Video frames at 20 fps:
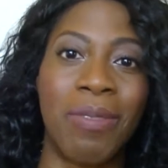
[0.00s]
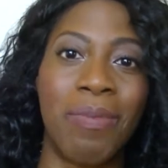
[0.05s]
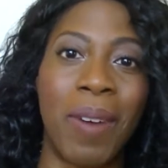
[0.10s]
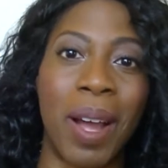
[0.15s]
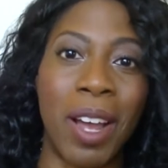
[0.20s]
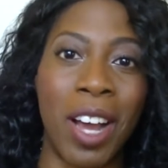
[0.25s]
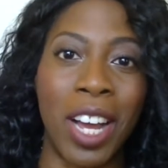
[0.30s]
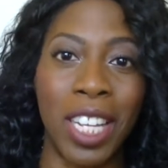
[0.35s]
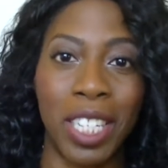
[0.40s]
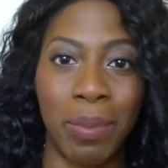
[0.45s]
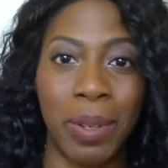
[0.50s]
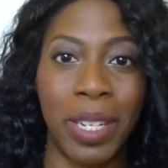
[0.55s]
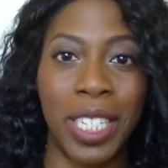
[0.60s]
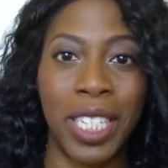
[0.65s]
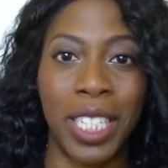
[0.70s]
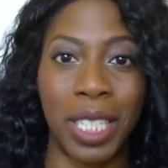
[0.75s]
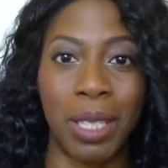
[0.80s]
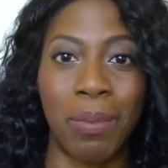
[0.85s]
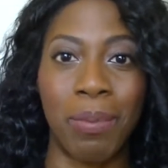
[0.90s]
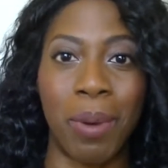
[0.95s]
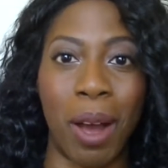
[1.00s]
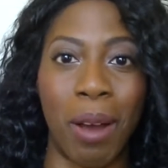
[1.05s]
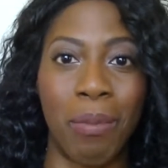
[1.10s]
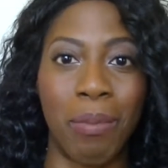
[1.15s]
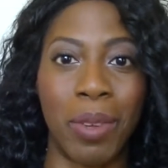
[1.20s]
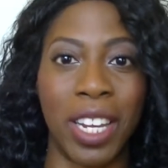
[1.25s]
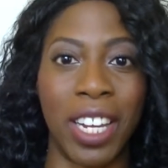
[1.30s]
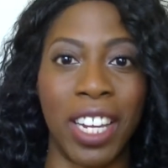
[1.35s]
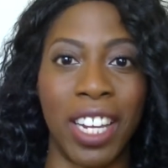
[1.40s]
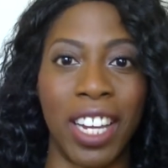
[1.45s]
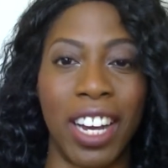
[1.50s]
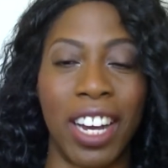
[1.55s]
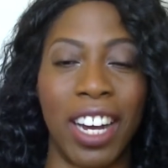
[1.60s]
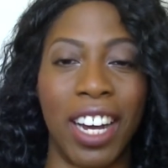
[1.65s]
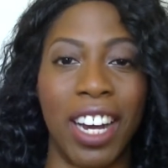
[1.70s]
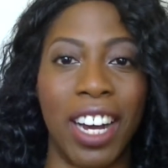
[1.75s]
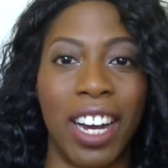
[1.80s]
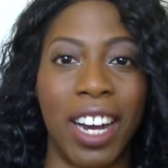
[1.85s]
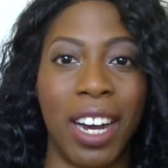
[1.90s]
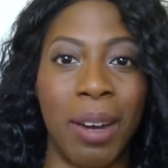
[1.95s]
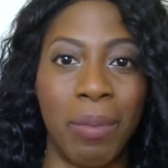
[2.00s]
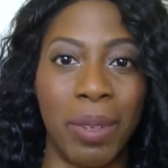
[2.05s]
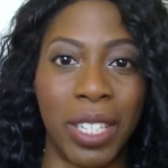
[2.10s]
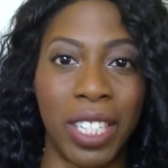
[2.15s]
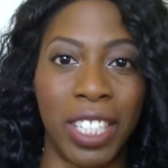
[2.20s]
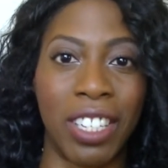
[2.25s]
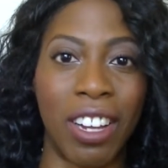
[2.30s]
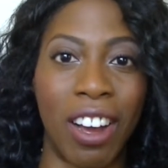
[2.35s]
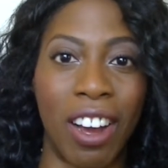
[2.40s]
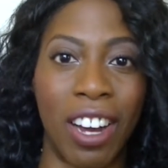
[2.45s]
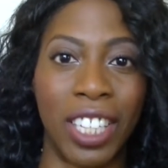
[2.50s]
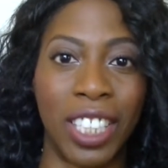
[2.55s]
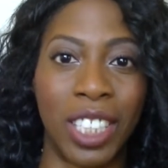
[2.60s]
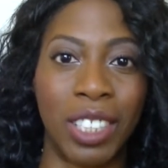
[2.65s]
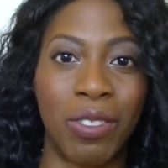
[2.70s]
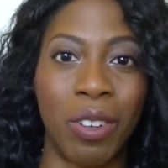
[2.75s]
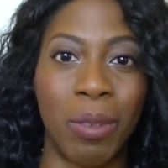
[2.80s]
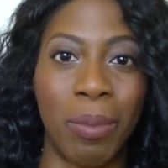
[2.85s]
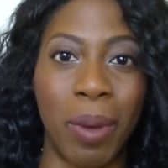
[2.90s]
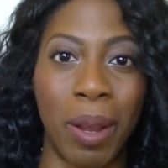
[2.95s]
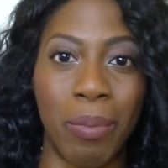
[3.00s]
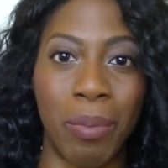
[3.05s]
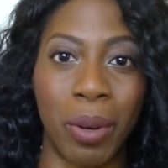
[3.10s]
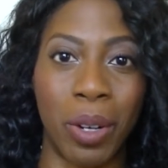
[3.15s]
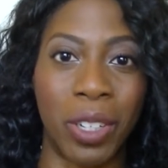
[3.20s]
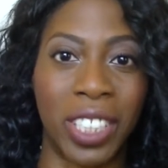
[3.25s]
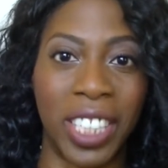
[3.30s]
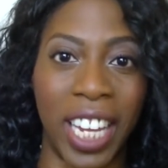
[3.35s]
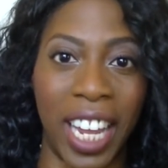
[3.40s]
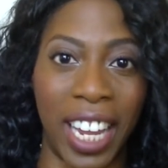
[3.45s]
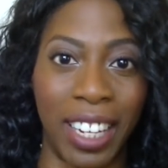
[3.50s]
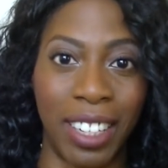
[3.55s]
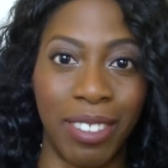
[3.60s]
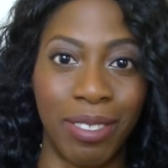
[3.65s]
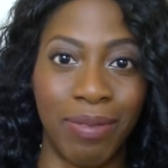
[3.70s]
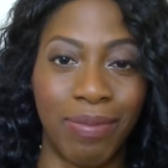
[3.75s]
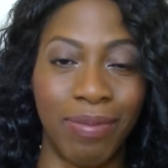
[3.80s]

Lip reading: My husband just bought me a massage for my birthday,